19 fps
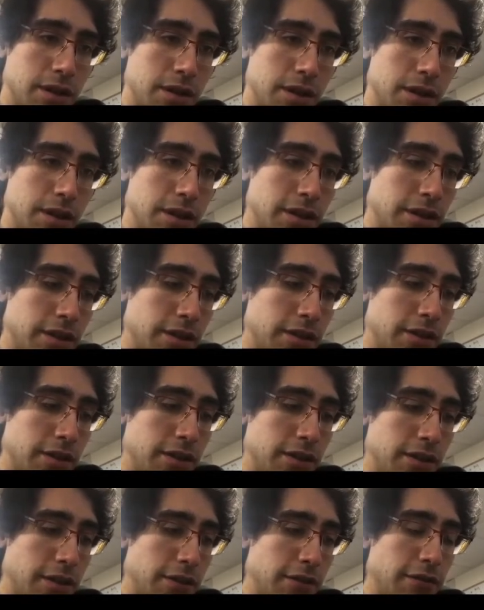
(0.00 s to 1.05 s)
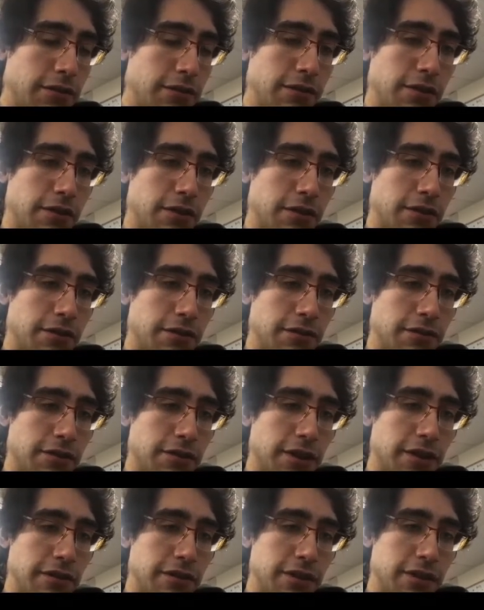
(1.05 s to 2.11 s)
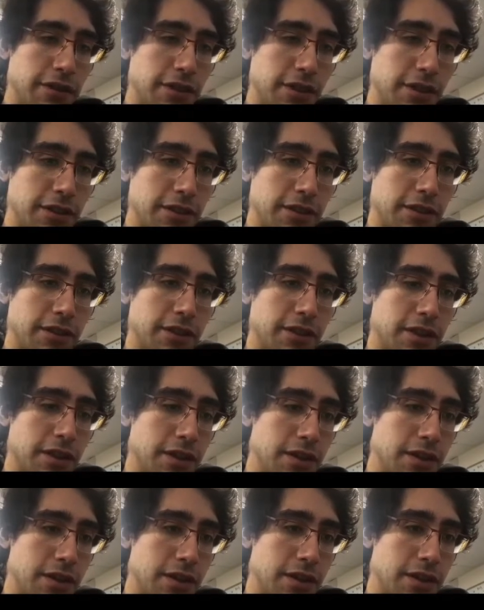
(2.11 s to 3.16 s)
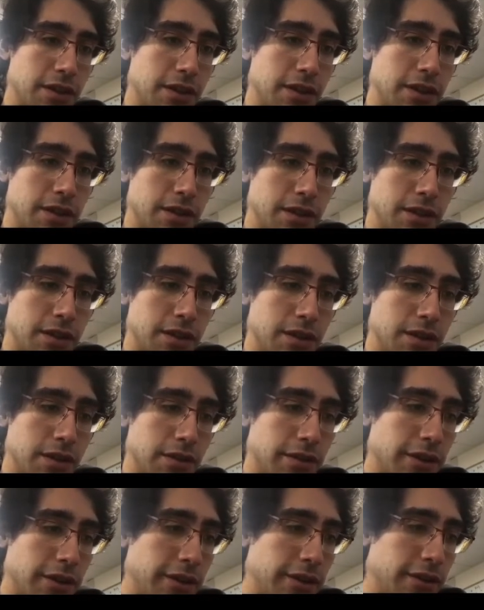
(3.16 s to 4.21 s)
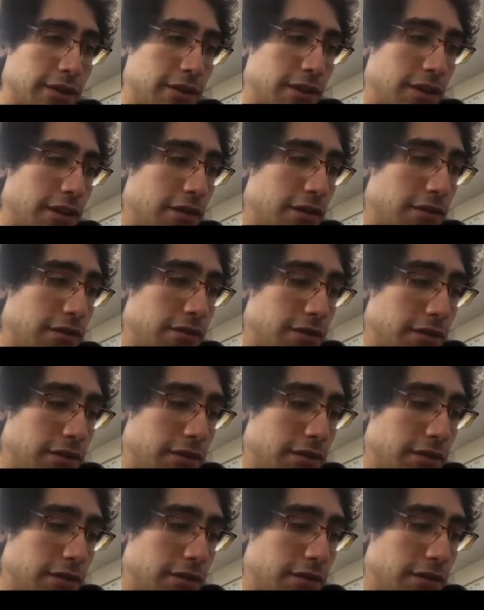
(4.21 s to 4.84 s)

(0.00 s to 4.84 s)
And 4, 5, 6. Right, save.